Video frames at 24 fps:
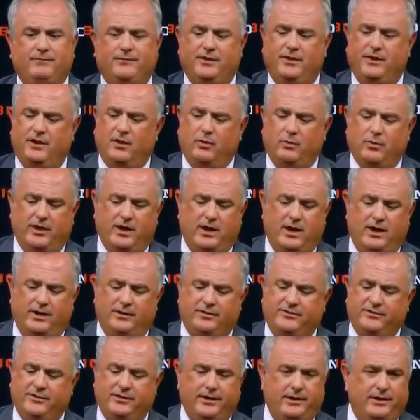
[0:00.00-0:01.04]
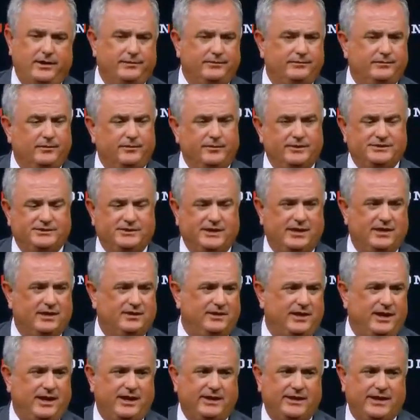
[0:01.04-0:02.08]
You know, went on to Louisiana
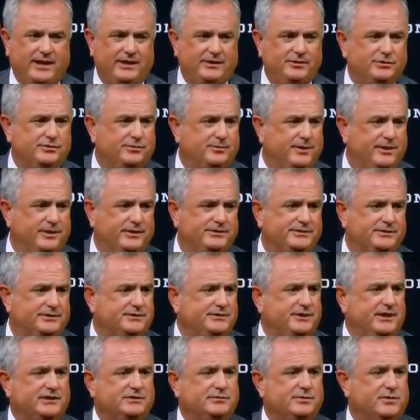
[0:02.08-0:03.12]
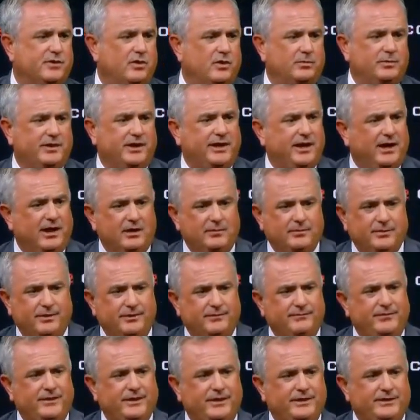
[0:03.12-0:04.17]
Tech, had tremendous success with Colby
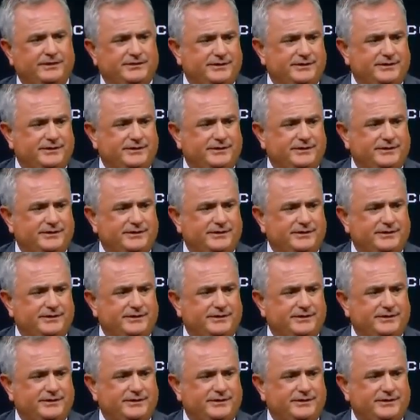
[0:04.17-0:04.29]
Cameron,